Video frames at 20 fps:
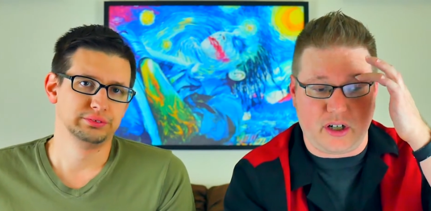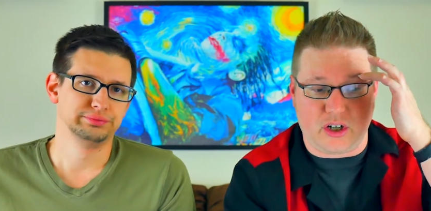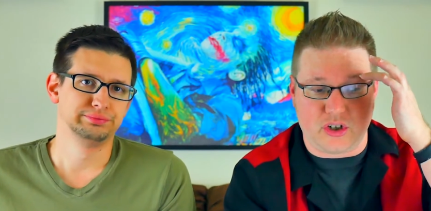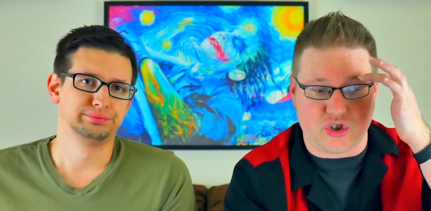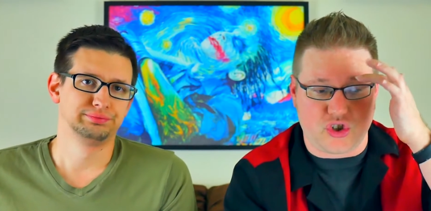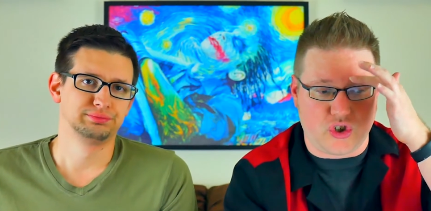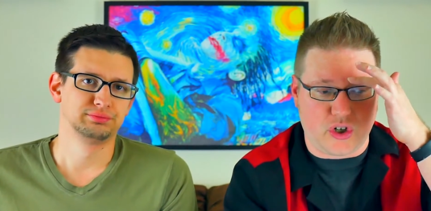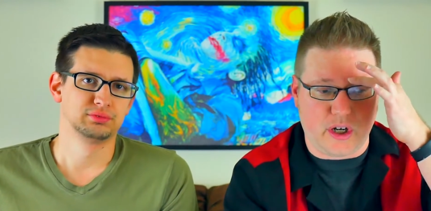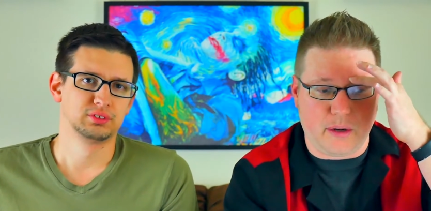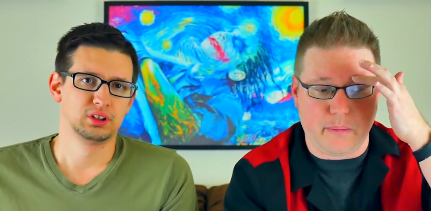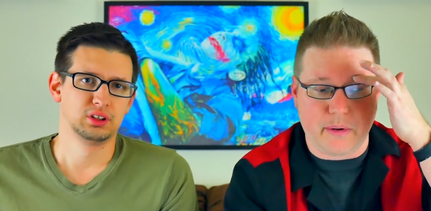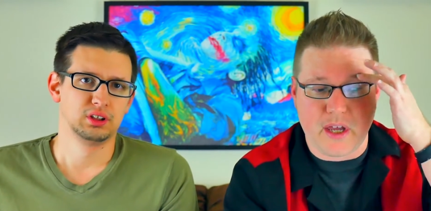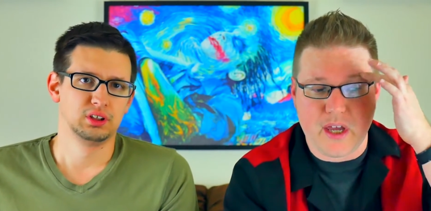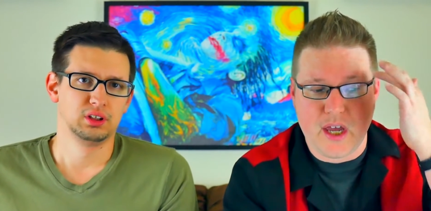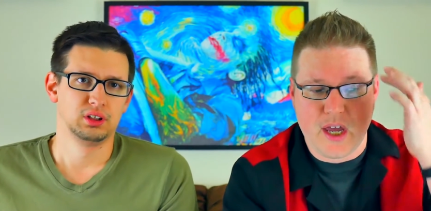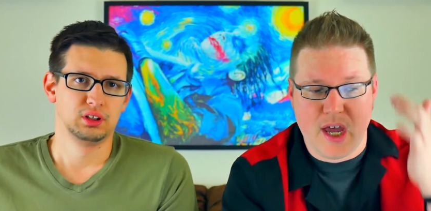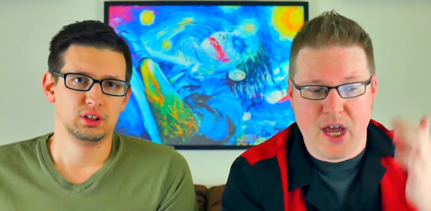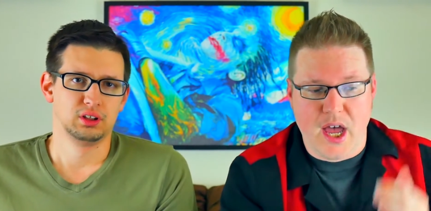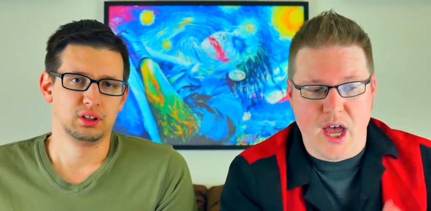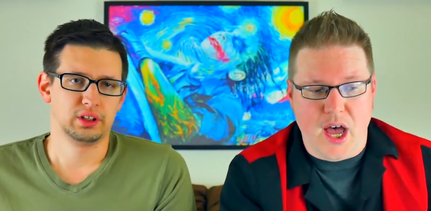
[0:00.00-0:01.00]
Speaker 1: our trip.
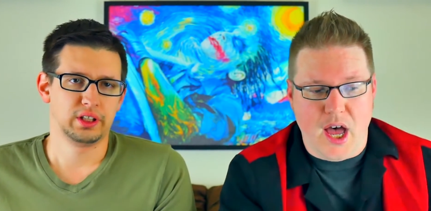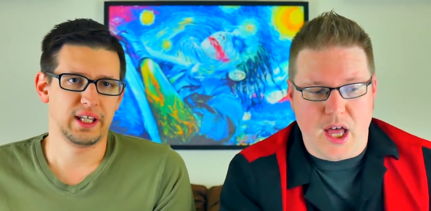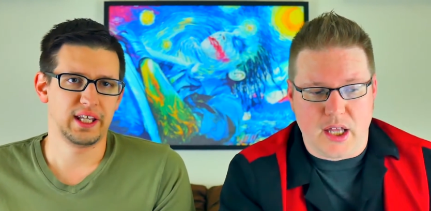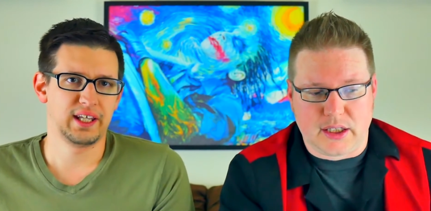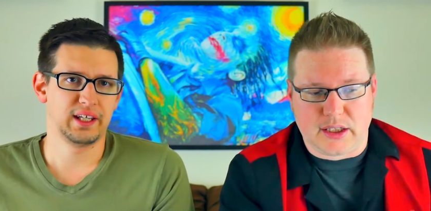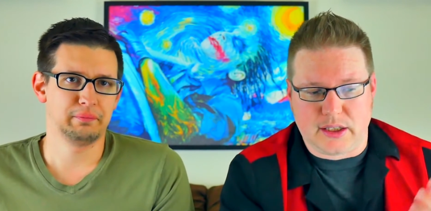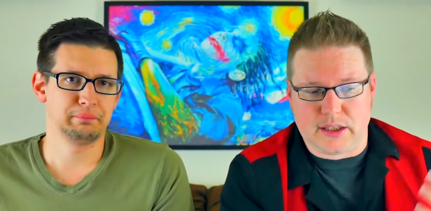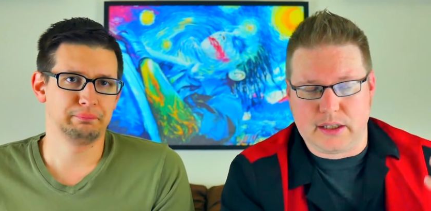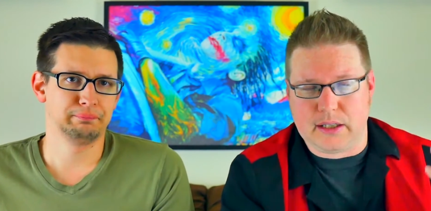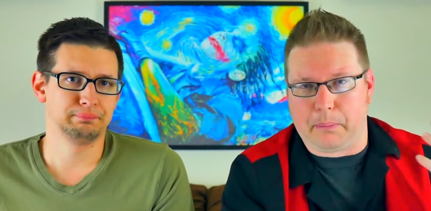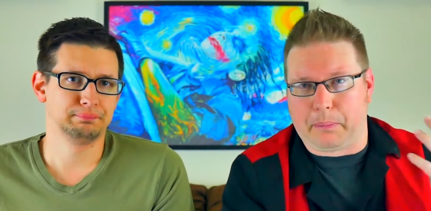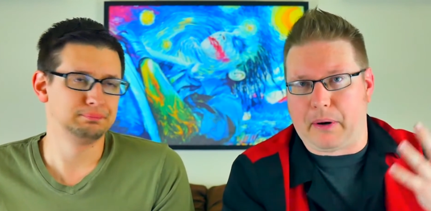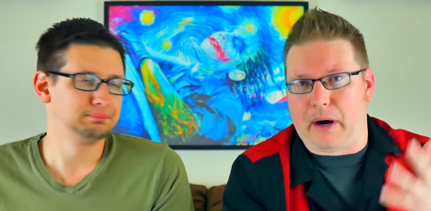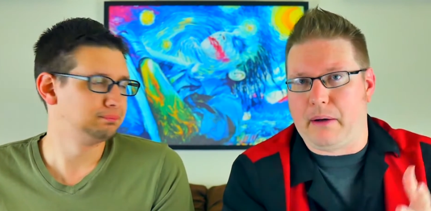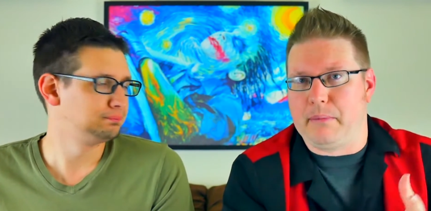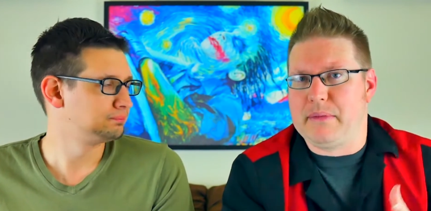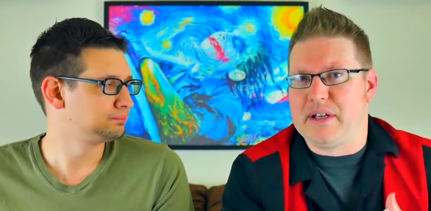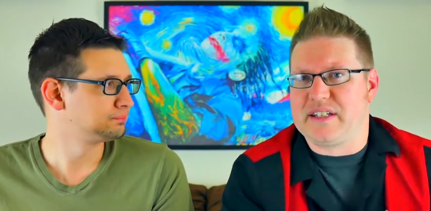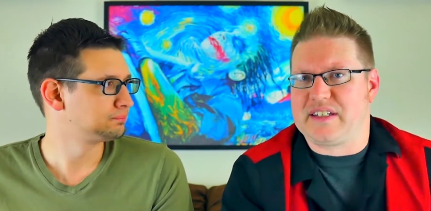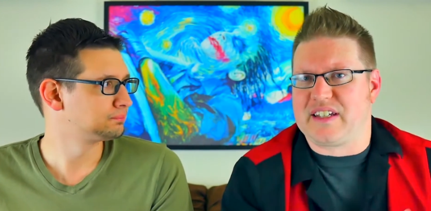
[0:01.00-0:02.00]
Yep. The
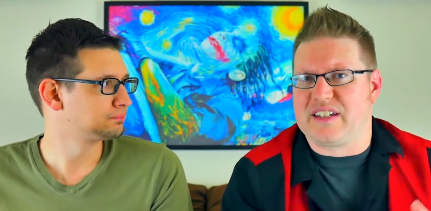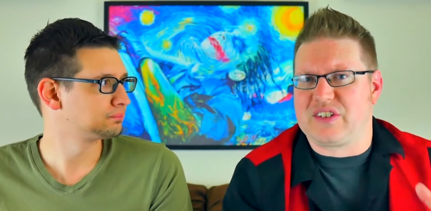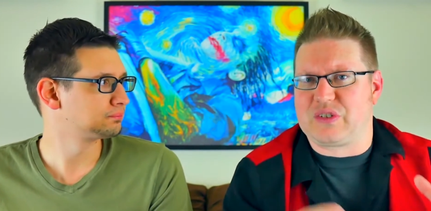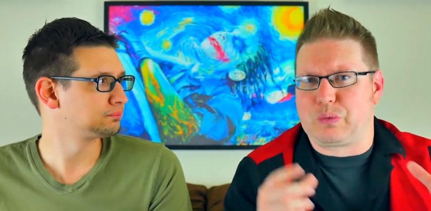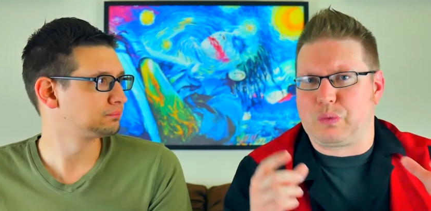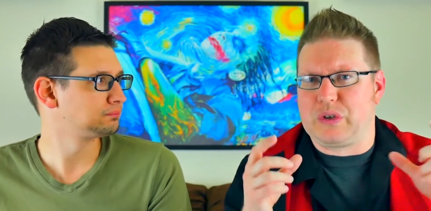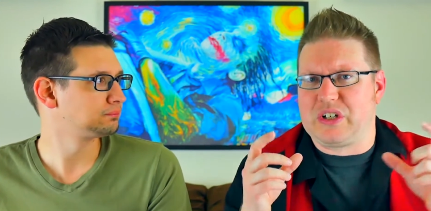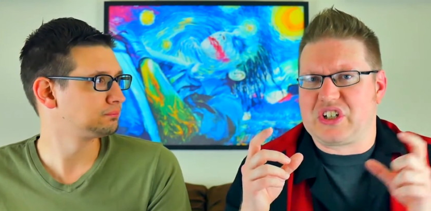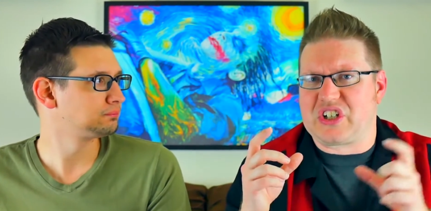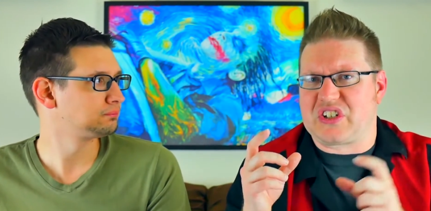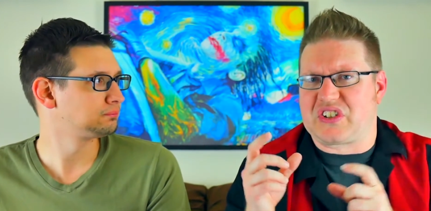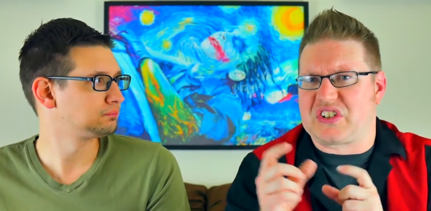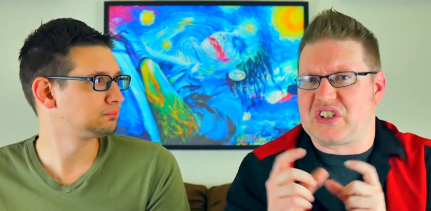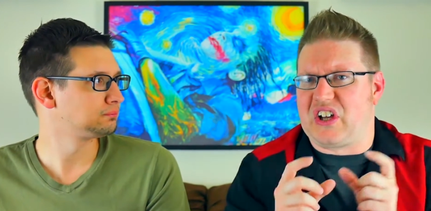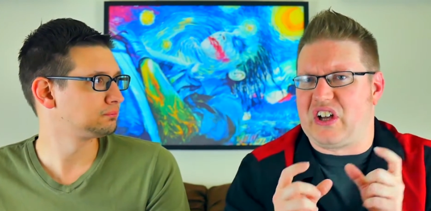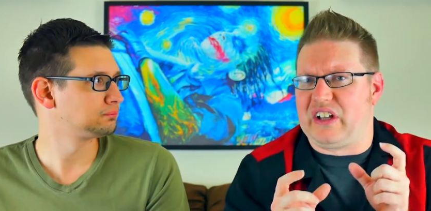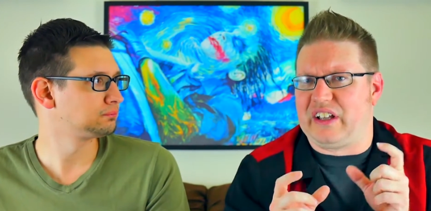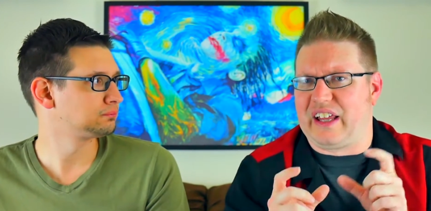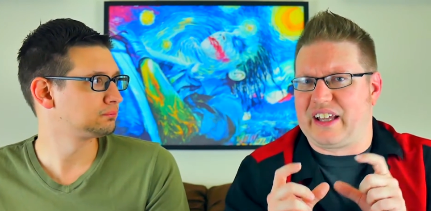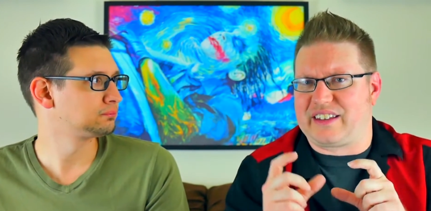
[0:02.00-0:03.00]
problem is is we just
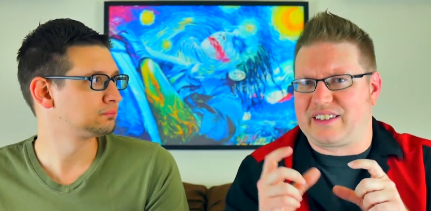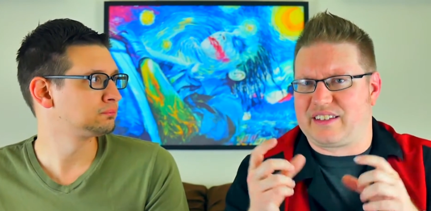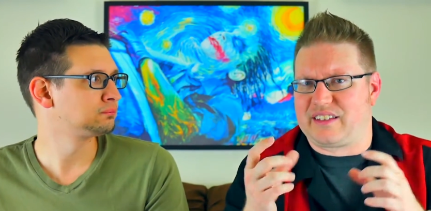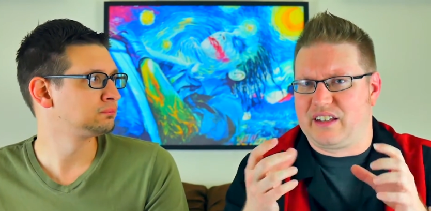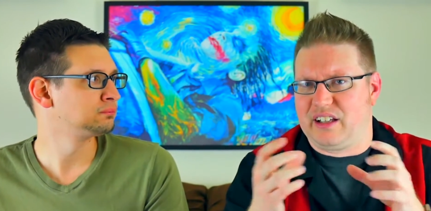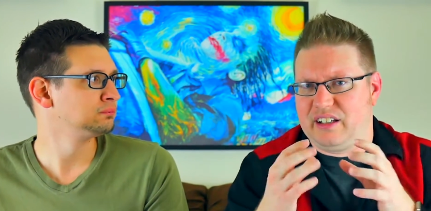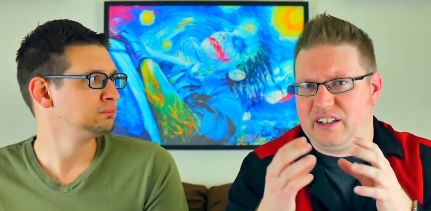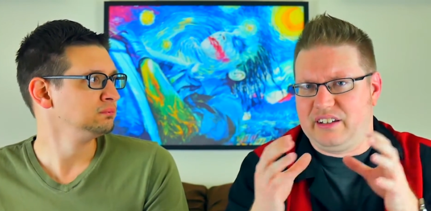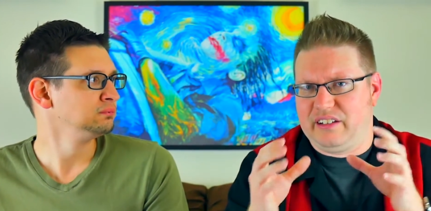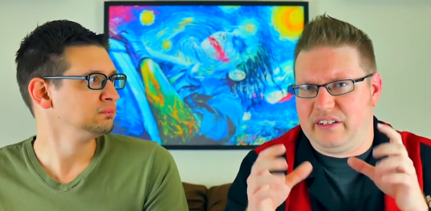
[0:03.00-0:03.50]
saw like the